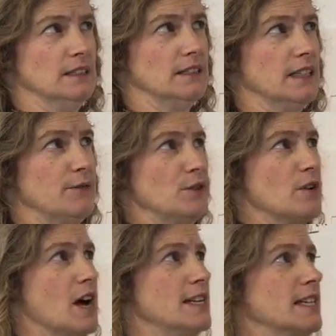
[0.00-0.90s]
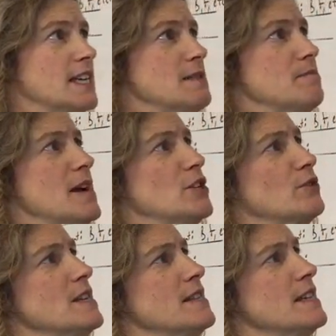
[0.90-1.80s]
If you kind of keep
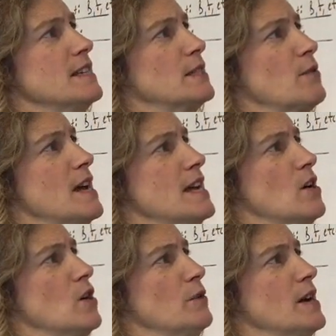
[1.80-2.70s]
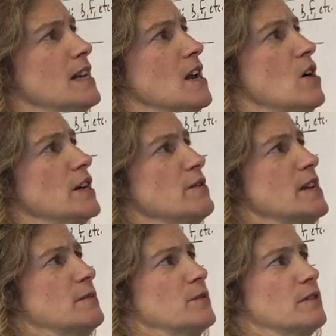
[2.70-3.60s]
measuring this way all the way along, you
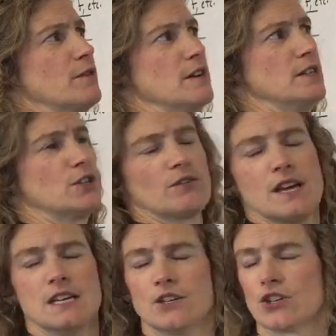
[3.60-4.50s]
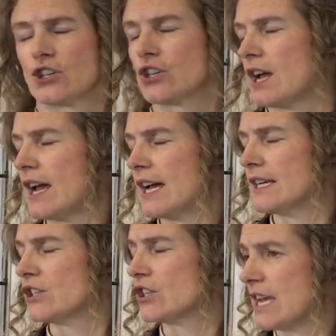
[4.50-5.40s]
end up with a very strange
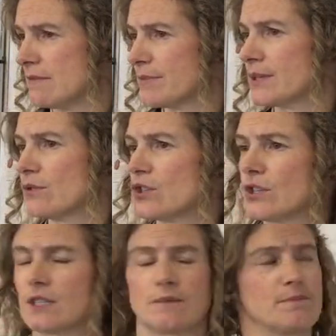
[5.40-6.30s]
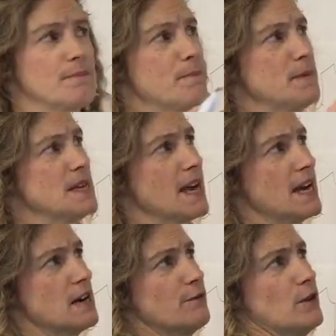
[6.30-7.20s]
shape. So just be
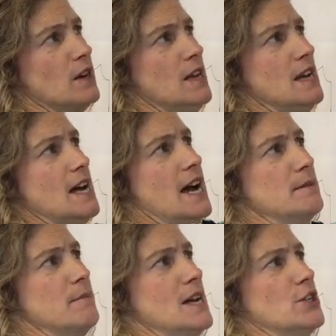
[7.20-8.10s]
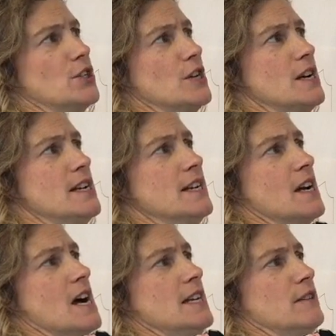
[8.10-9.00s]
careful and measure in a
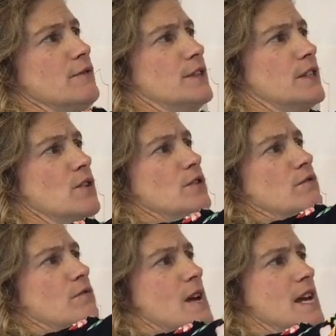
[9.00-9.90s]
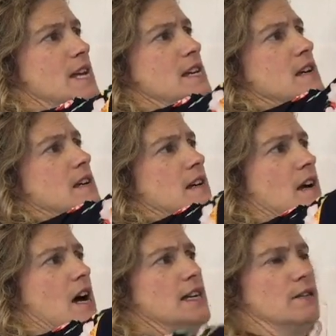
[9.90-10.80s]
kind of sun ray
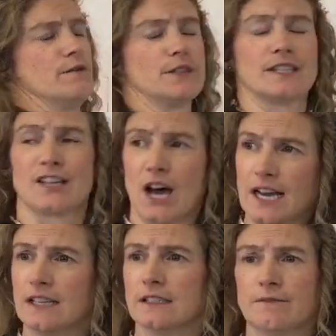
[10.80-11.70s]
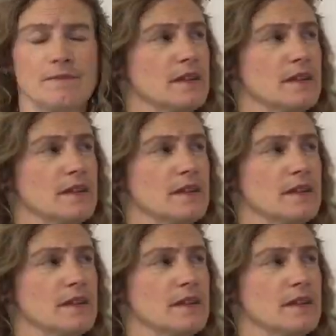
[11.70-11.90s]
kind of style.